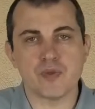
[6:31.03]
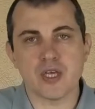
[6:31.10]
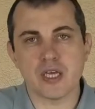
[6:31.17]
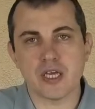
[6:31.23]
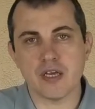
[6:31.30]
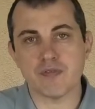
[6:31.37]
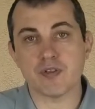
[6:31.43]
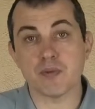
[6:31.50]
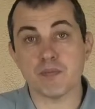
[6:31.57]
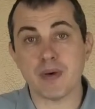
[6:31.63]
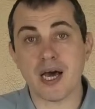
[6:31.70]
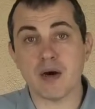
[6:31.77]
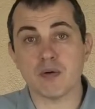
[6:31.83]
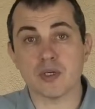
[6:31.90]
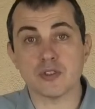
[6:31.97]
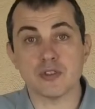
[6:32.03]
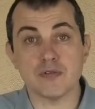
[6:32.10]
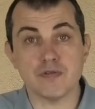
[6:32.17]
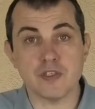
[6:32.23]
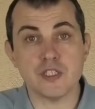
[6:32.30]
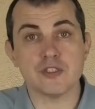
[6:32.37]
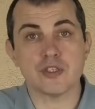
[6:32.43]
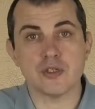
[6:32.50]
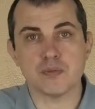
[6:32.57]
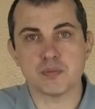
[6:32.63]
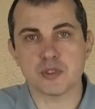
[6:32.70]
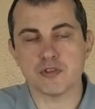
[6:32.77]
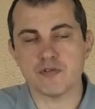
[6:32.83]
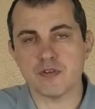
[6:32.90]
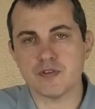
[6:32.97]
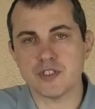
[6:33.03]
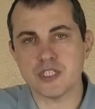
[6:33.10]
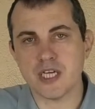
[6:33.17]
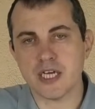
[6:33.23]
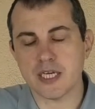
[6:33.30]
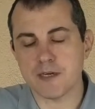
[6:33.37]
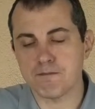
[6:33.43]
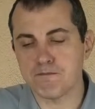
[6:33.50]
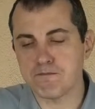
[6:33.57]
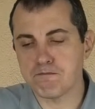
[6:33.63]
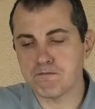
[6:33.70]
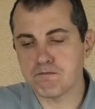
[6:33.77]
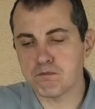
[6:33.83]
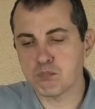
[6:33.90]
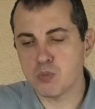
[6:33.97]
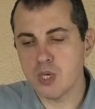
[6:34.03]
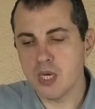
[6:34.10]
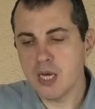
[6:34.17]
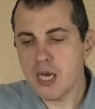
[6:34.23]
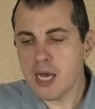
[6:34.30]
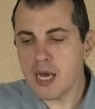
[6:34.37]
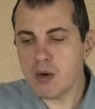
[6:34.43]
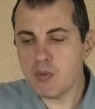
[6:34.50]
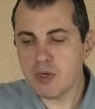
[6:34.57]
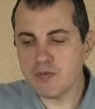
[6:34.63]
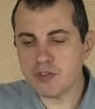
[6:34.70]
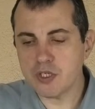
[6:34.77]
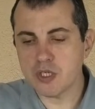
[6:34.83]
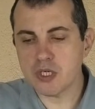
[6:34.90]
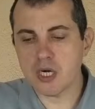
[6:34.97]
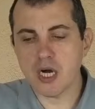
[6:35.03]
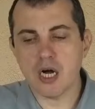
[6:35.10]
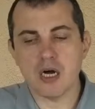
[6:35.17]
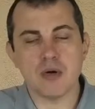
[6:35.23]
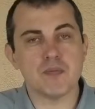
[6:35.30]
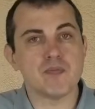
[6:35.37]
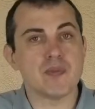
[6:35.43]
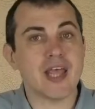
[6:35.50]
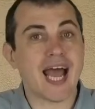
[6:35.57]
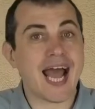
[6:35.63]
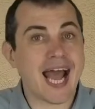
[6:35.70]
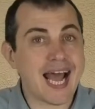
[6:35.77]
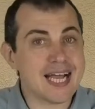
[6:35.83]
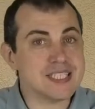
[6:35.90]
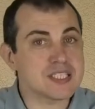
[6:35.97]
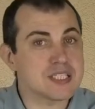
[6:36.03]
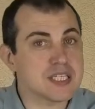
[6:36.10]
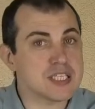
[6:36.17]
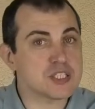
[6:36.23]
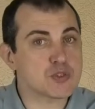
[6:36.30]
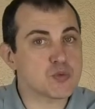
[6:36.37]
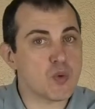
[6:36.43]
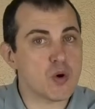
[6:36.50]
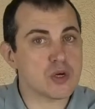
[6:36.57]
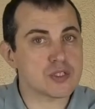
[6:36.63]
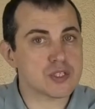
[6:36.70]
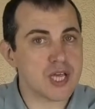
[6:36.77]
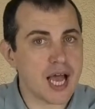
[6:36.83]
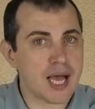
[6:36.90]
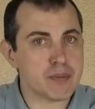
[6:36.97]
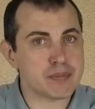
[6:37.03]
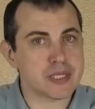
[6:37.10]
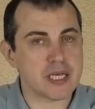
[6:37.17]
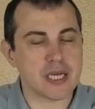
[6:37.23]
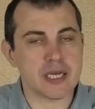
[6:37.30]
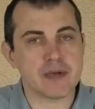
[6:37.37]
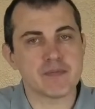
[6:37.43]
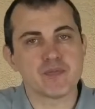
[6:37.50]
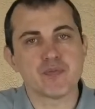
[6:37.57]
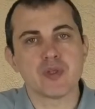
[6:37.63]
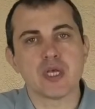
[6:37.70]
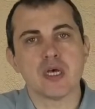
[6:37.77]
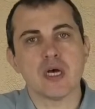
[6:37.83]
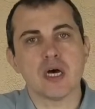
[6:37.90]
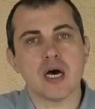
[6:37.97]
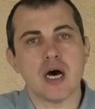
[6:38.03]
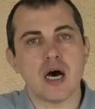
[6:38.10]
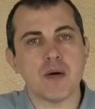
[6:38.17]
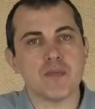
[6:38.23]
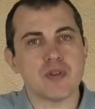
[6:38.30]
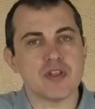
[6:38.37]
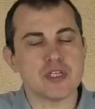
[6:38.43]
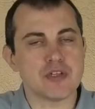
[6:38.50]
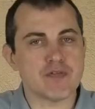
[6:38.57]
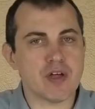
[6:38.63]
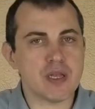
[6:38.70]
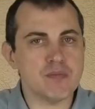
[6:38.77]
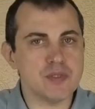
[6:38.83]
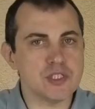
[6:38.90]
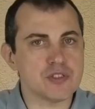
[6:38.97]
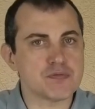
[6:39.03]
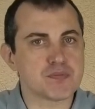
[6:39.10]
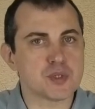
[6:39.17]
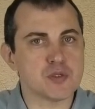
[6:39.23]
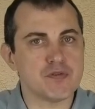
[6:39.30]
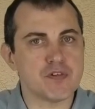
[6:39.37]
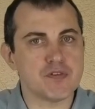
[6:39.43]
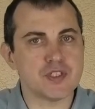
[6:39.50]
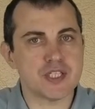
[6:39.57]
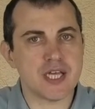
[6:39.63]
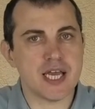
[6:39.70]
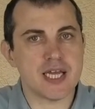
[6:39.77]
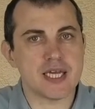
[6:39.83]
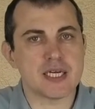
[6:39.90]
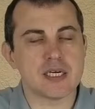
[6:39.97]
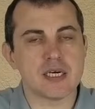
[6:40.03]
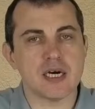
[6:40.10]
give them power to veto proof of stake. However, as this was happening, the development of proof of stake